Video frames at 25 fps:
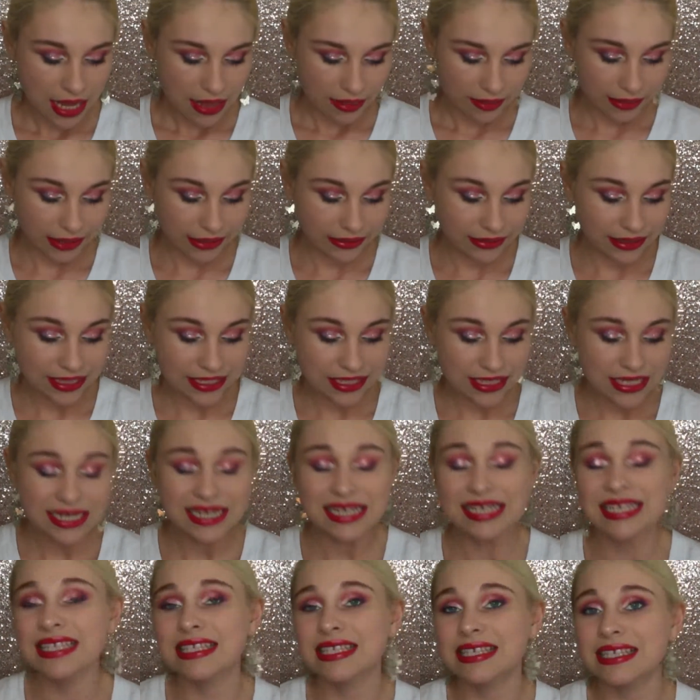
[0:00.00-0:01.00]
thing
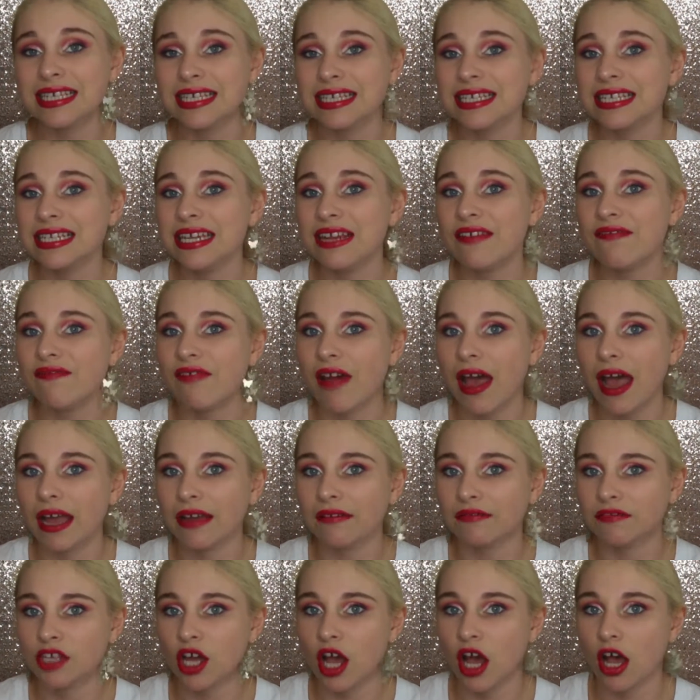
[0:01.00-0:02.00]
is
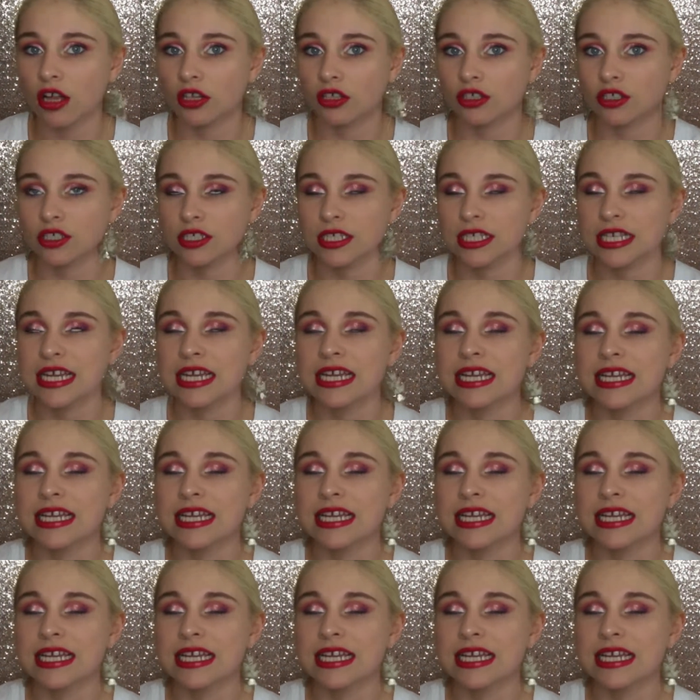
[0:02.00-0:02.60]
$65.